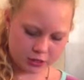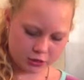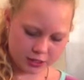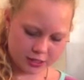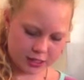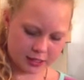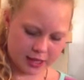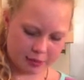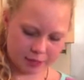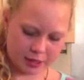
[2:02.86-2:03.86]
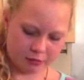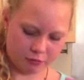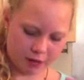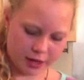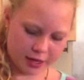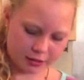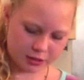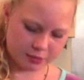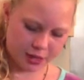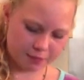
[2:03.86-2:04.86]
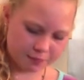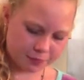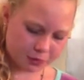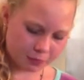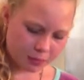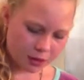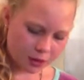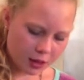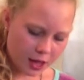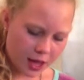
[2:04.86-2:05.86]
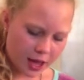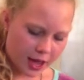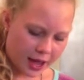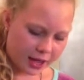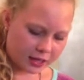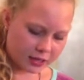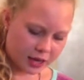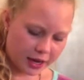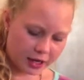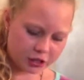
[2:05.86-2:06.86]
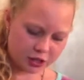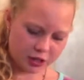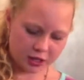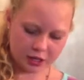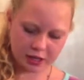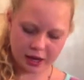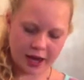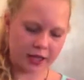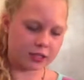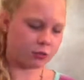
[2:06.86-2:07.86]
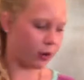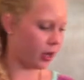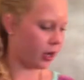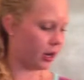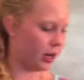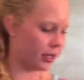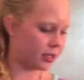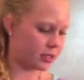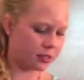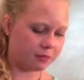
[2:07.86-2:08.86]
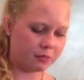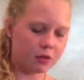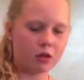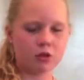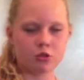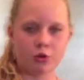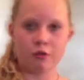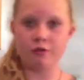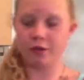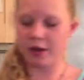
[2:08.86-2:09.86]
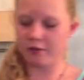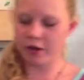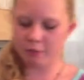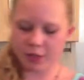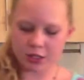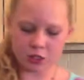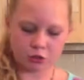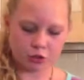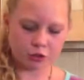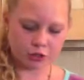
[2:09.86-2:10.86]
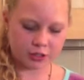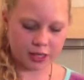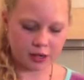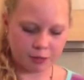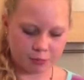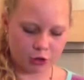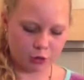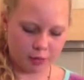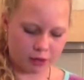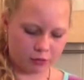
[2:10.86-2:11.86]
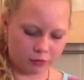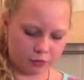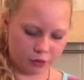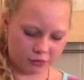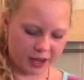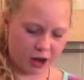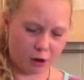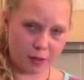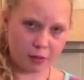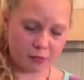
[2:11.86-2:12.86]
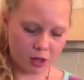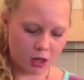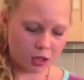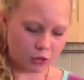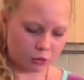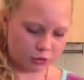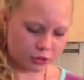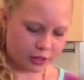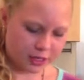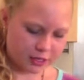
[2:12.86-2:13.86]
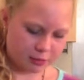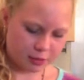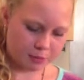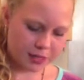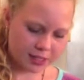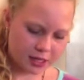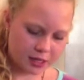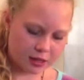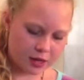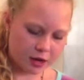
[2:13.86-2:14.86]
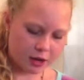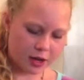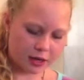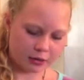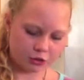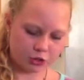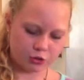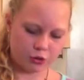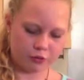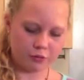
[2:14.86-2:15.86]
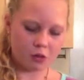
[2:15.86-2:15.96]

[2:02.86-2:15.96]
you can see, it's happening right now to me. And I actually think it adds quite a nice sort of flavoring because you don't just get a pure mouthful of caramel, you also get some of the biscuit in there and it just sort of